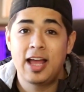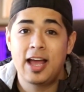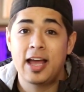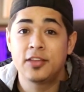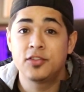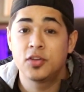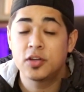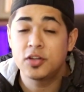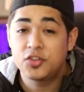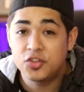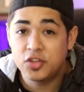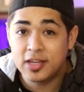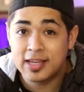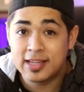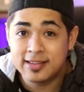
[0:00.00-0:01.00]
I took a
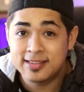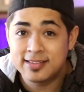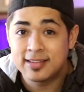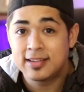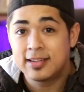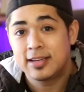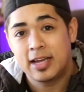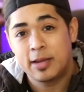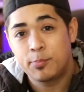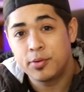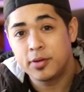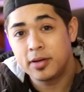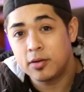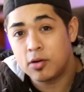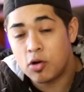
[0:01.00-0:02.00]
chance, I
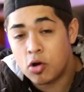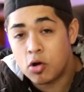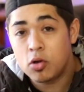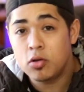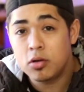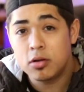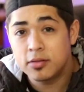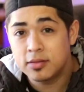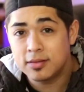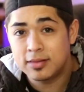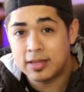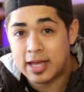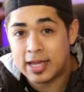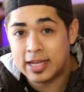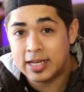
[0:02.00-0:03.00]
put it all on the
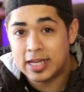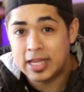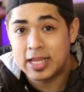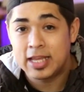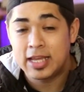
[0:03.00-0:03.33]
line,